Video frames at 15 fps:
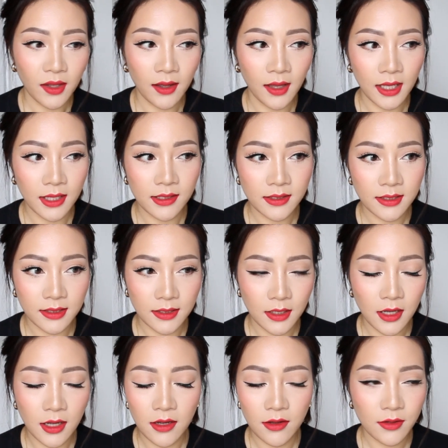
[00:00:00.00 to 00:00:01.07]
And
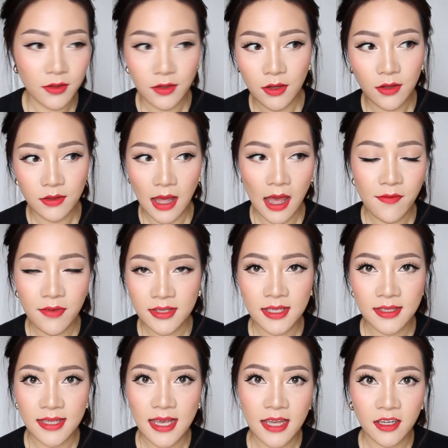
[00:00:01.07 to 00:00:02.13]
ever
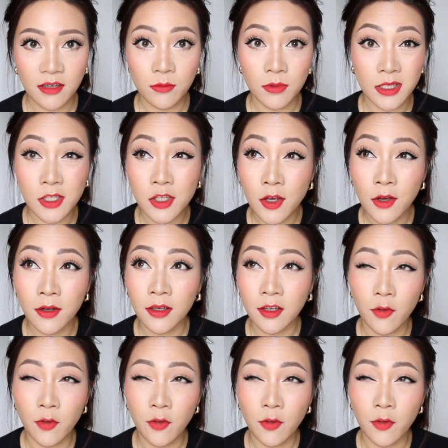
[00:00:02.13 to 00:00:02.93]
since Aiden was young,